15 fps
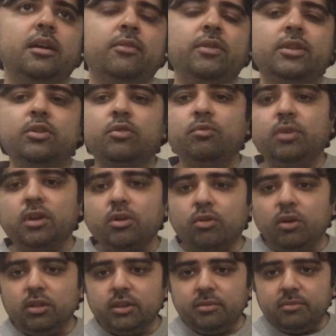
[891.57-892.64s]
whether you want to
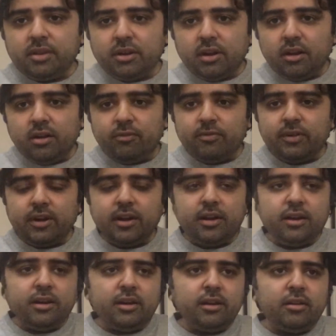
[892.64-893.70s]
call them their
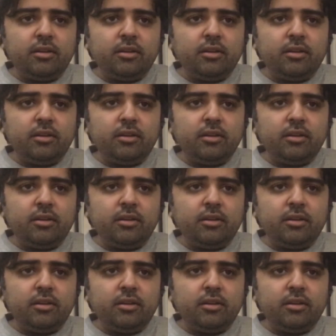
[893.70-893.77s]
girlfriend,